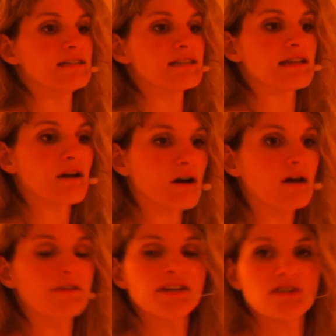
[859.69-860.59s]
and say,
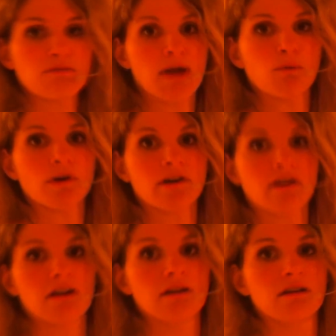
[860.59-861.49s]
oh, there's my
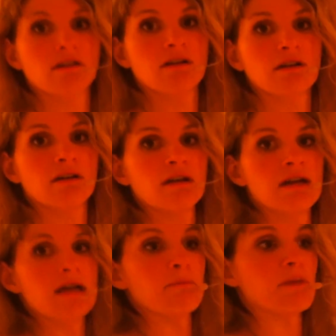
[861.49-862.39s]
work.
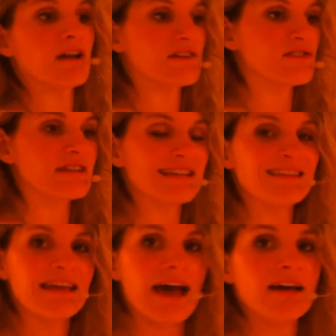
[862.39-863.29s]
But
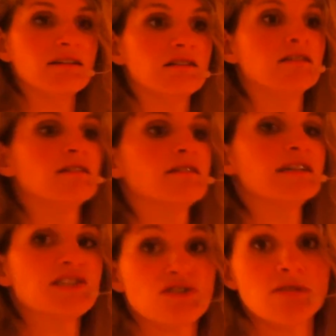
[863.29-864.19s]
underneath that
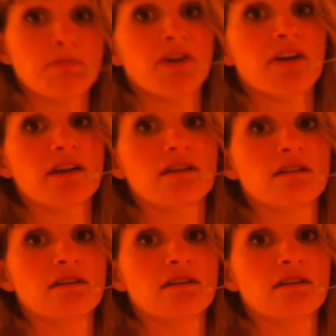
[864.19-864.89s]
is your spirit.